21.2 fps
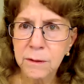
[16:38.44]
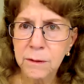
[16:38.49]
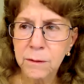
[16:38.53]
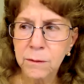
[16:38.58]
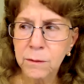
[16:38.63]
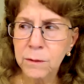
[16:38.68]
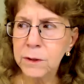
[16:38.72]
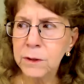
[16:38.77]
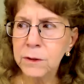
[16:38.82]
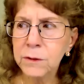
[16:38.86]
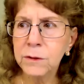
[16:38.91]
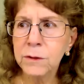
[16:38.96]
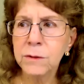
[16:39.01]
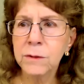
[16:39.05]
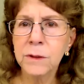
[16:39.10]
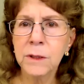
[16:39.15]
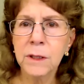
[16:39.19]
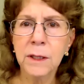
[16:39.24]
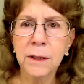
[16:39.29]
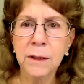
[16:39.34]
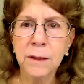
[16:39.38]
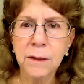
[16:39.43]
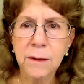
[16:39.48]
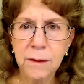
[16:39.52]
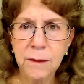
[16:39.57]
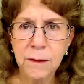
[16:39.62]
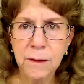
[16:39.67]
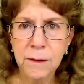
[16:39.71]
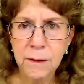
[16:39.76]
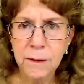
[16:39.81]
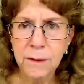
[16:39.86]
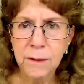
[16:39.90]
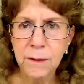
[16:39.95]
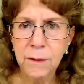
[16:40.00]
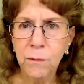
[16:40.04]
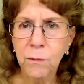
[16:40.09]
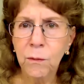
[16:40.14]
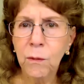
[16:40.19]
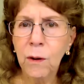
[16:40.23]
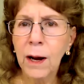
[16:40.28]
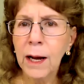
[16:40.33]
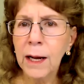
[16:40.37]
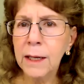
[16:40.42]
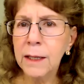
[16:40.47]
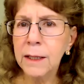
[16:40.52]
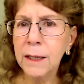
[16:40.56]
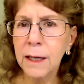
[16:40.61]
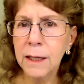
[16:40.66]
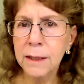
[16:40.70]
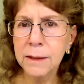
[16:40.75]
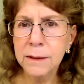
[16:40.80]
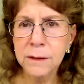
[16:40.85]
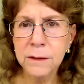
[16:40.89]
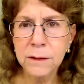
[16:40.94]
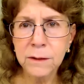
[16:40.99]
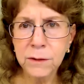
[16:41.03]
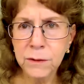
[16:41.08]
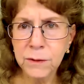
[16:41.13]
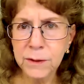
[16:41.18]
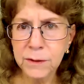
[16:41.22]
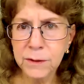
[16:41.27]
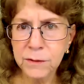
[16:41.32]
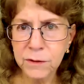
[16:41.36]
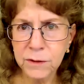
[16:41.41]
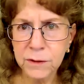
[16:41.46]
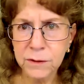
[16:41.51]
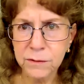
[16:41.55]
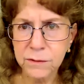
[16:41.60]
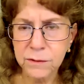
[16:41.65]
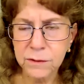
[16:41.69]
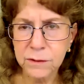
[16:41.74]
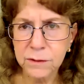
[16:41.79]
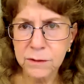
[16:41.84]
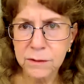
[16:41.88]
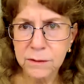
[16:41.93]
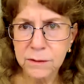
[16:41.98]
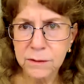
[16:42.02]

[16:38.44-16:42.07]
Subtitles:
What are you doing here? Why do you exist?